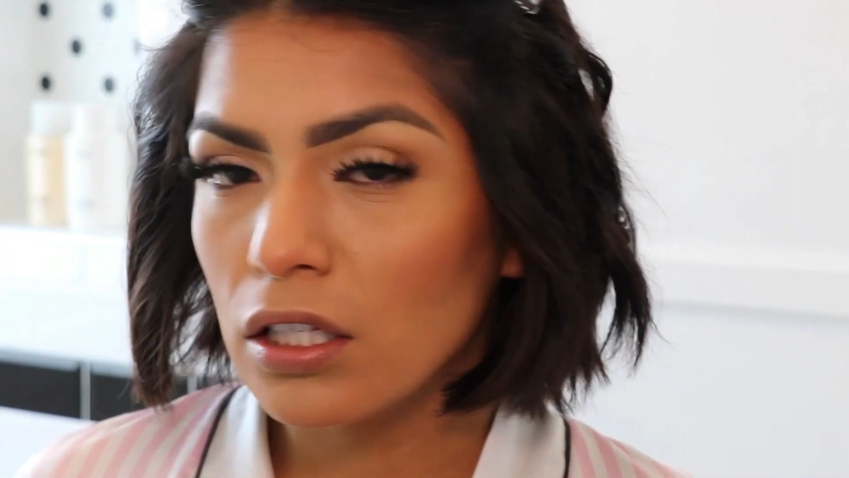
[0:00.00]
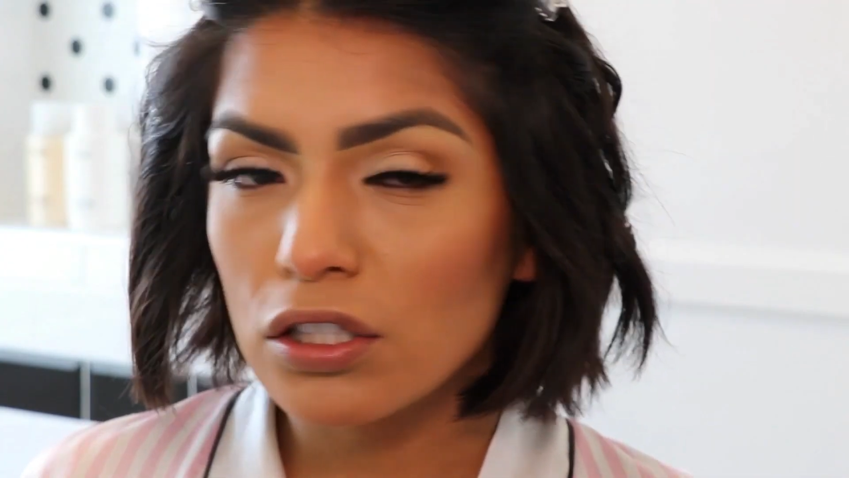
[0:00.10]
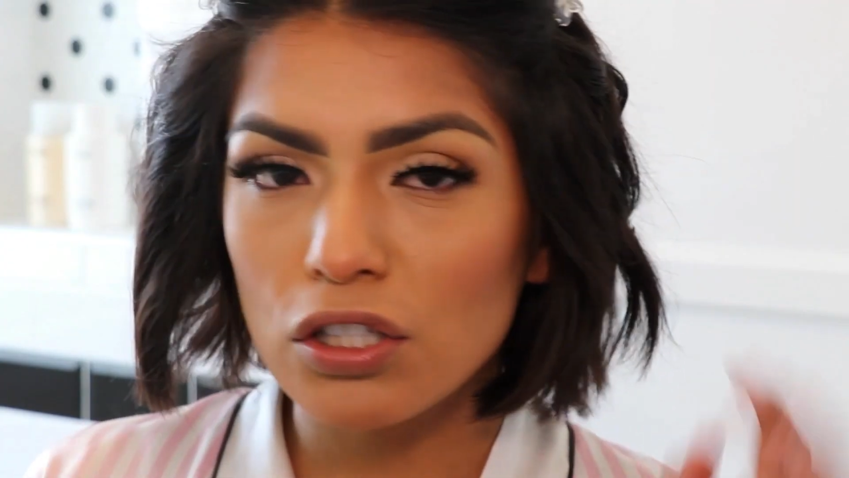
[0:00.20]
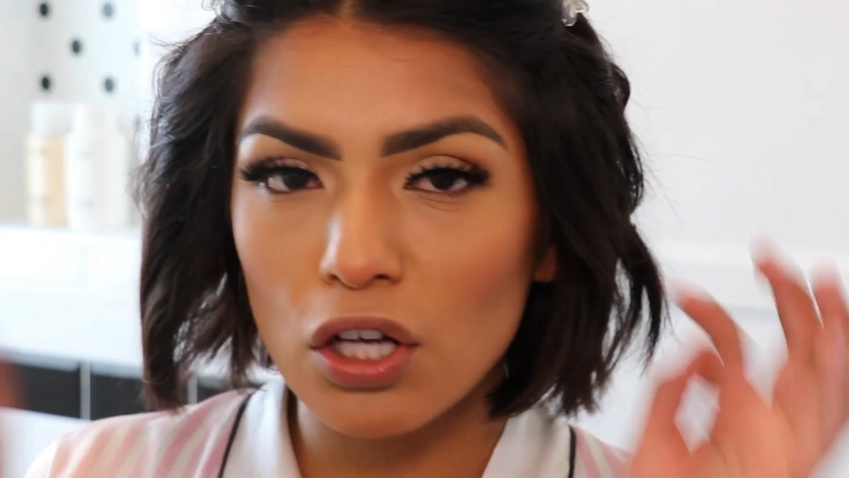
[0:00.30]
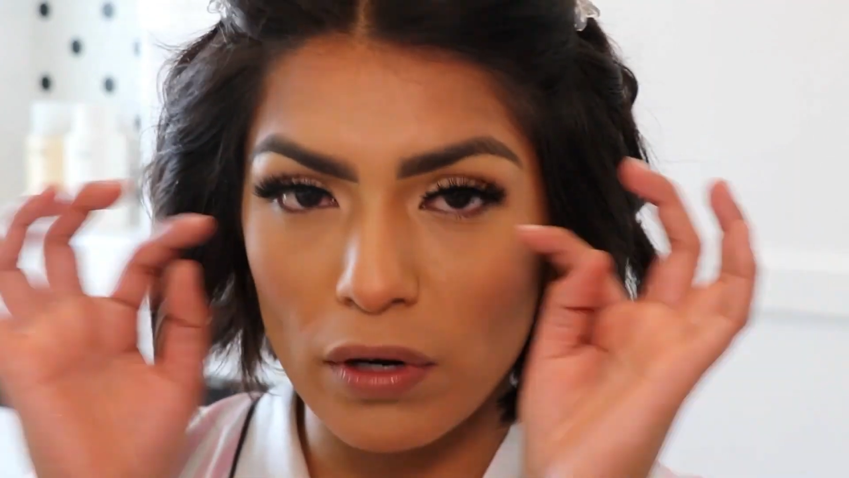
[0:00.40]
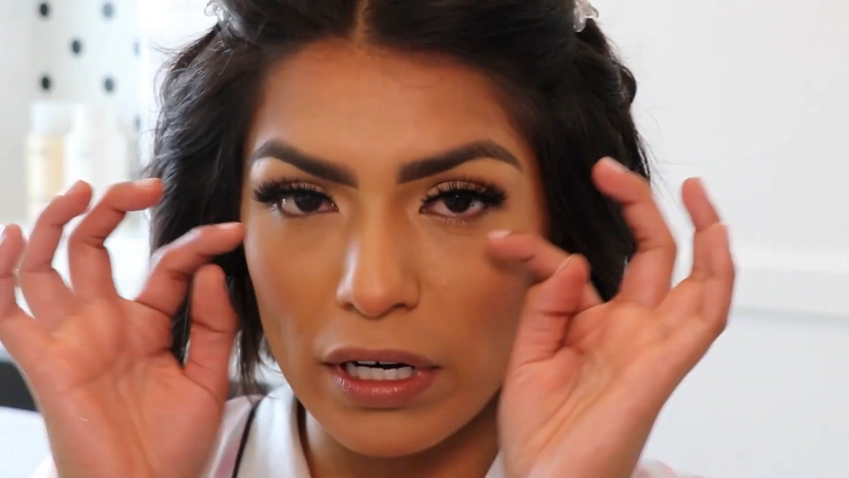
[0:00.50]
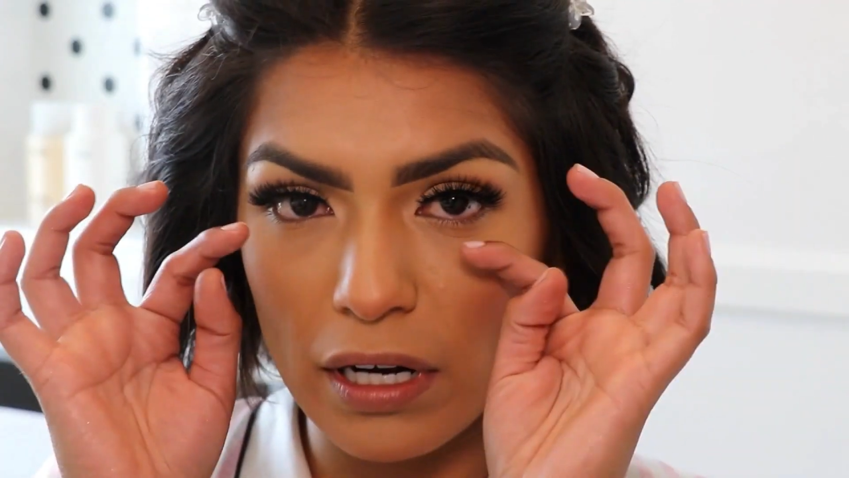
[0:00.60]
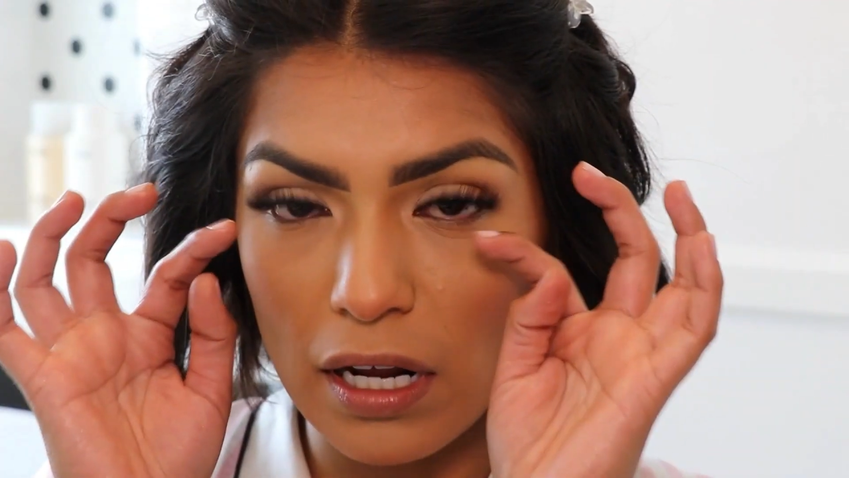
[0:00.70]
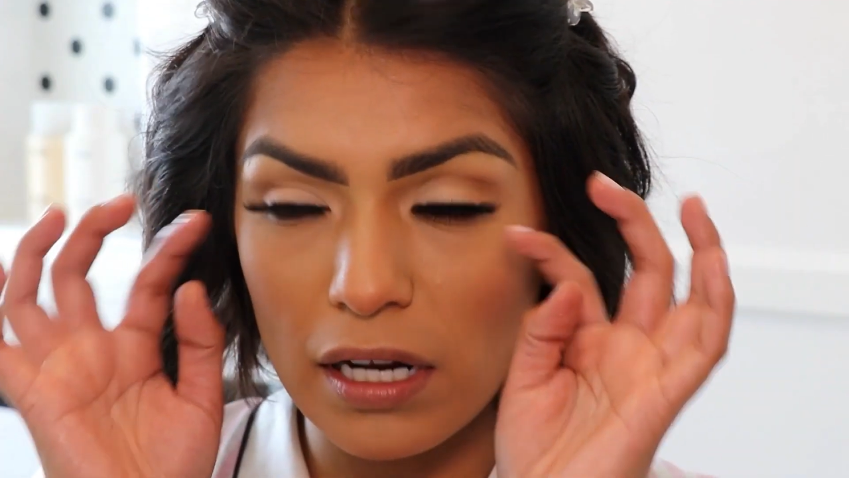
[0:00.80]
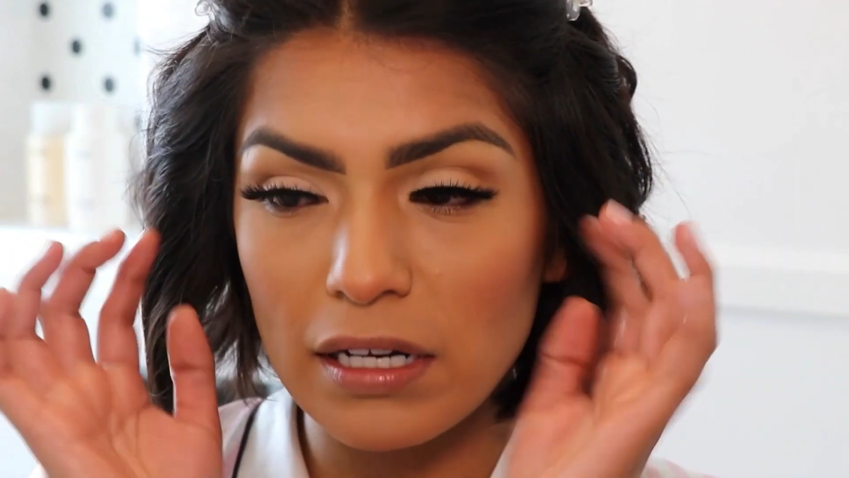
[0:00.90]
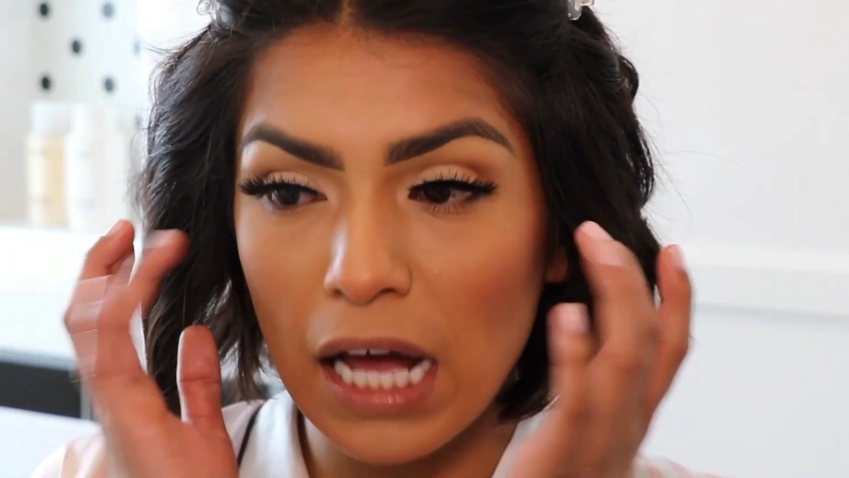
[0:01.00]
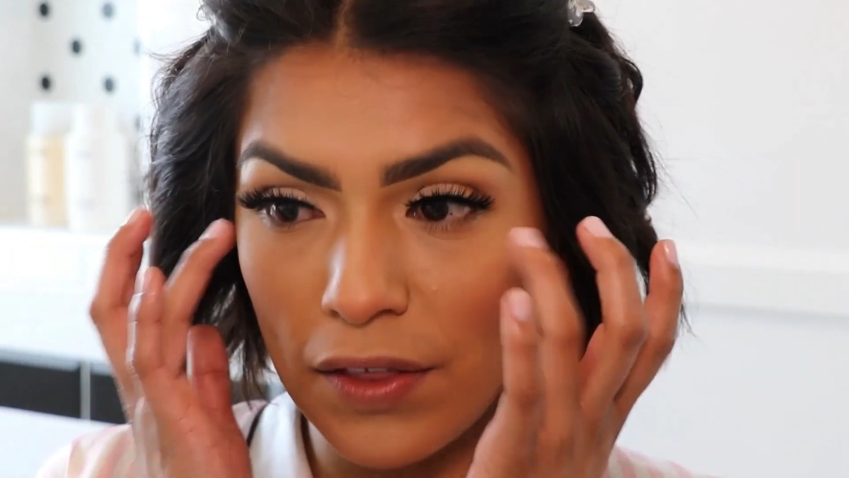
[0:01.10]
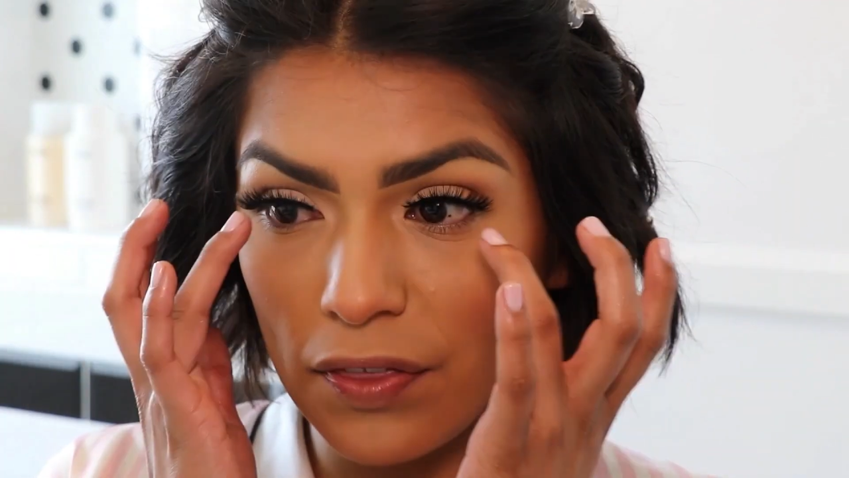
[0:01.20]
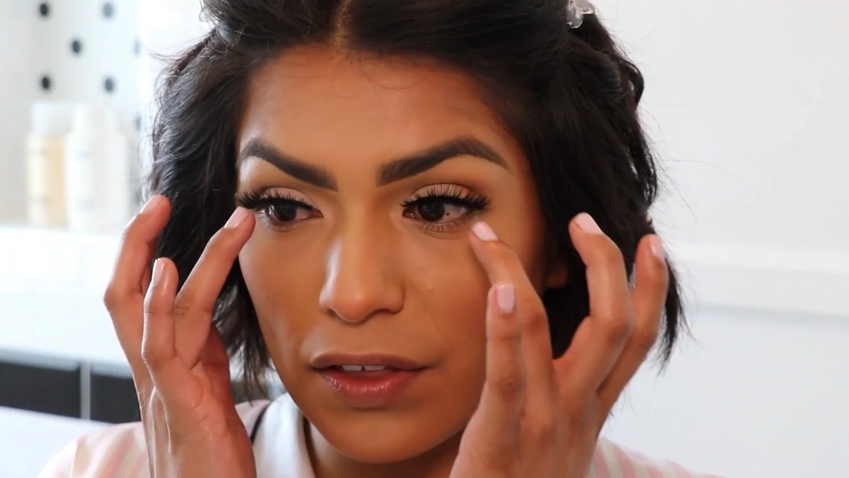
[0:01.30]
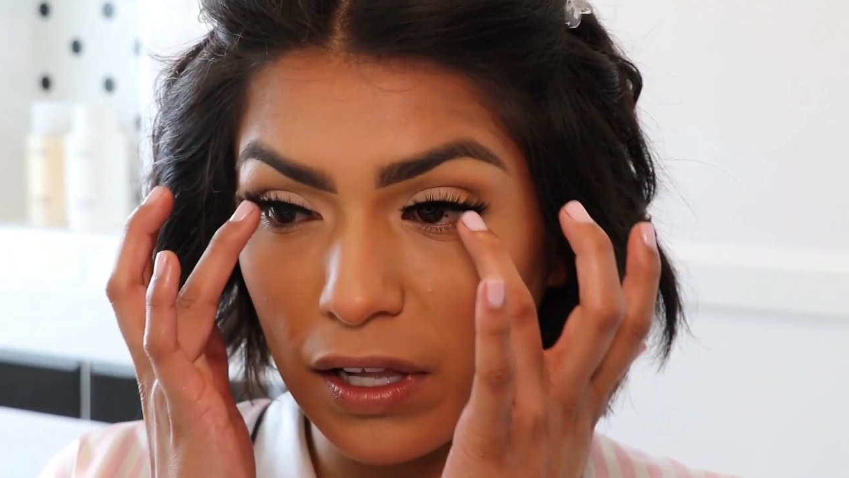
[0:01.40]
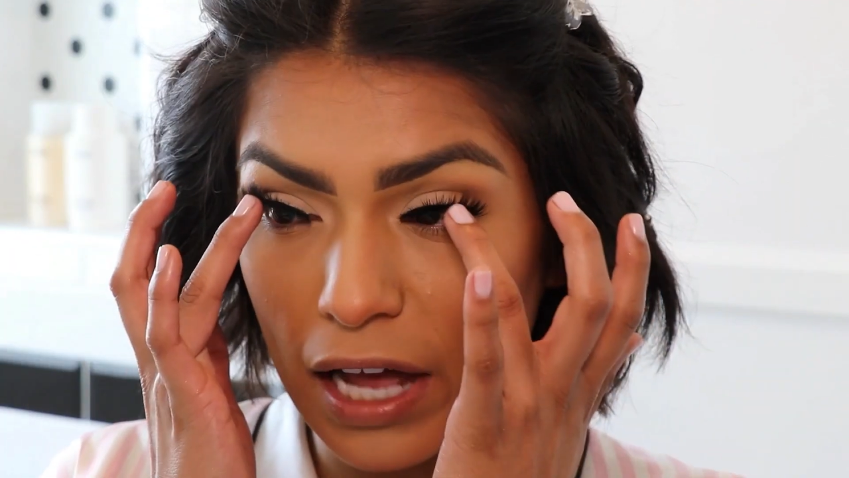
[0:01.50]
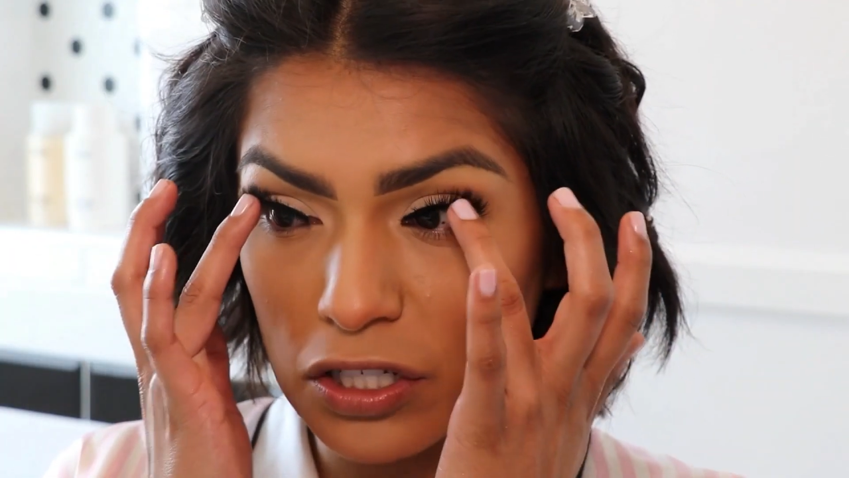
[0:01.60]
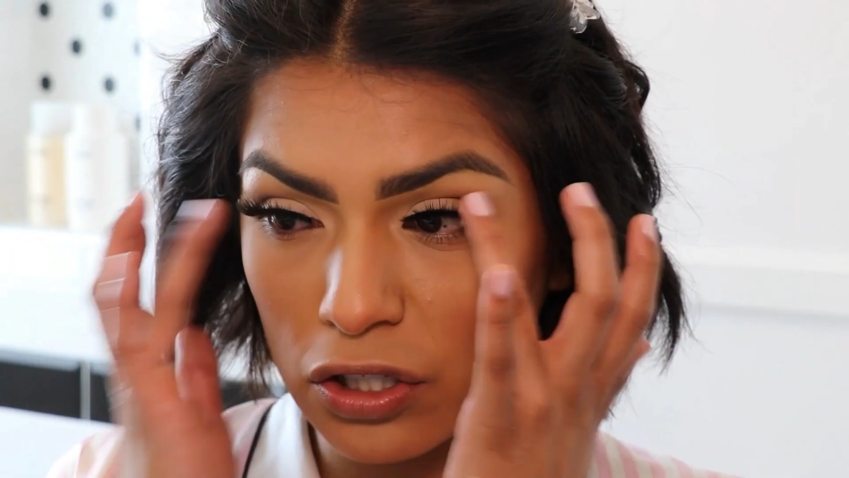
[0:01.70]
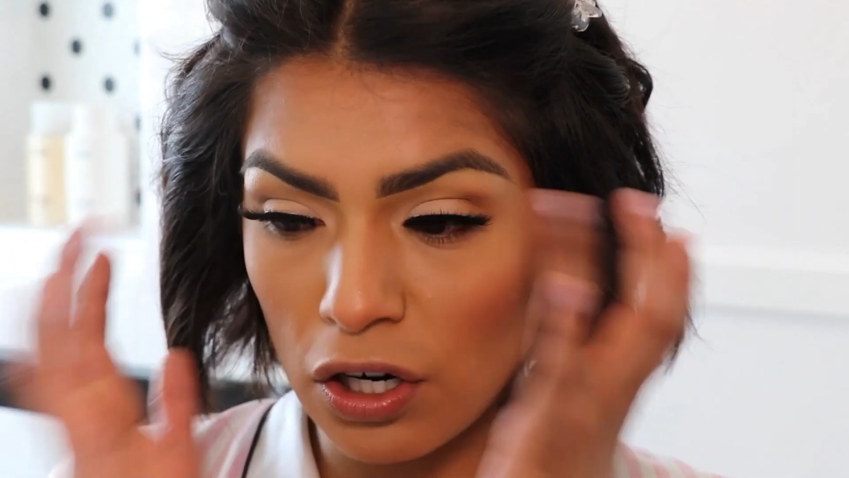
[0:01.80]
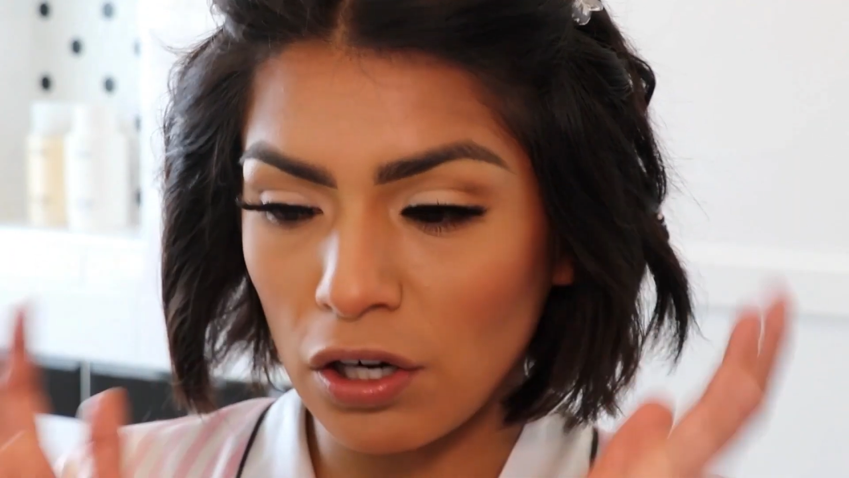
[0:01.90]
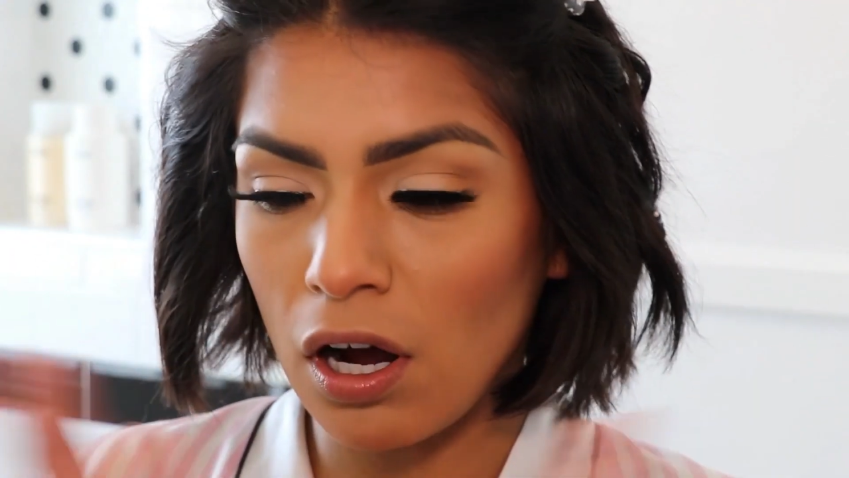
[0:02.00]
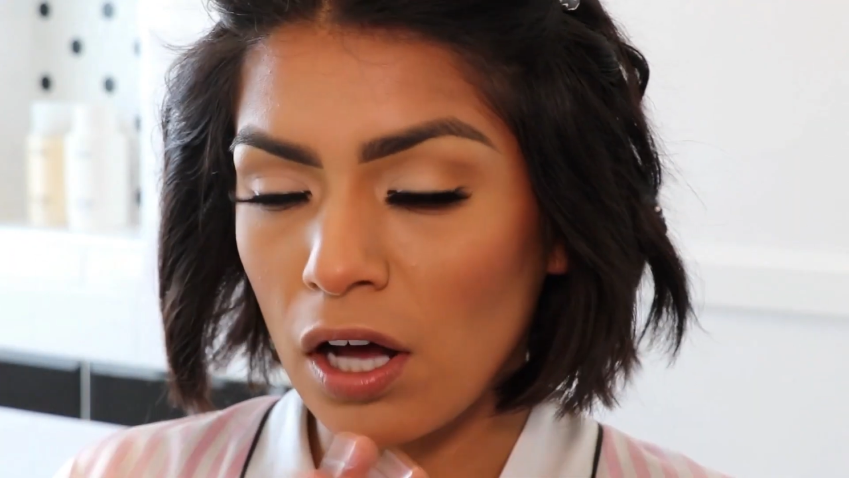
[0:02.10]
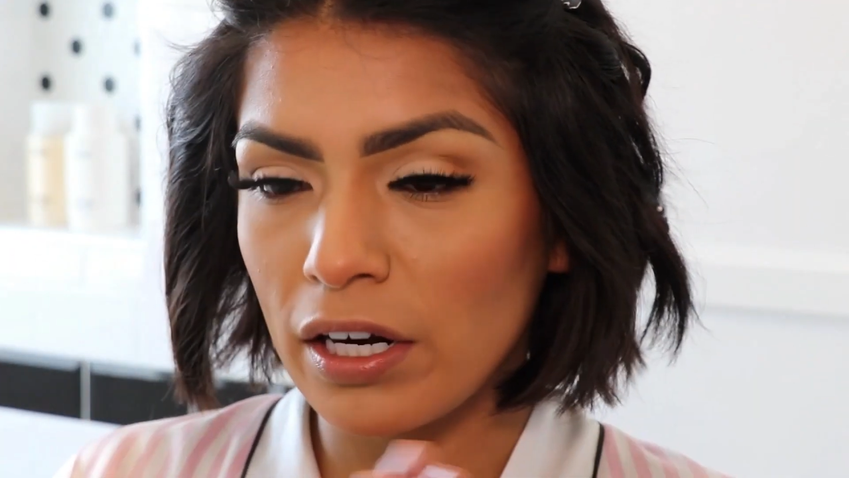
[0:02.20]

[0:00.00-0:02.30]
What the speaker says: So now that the lashes are on,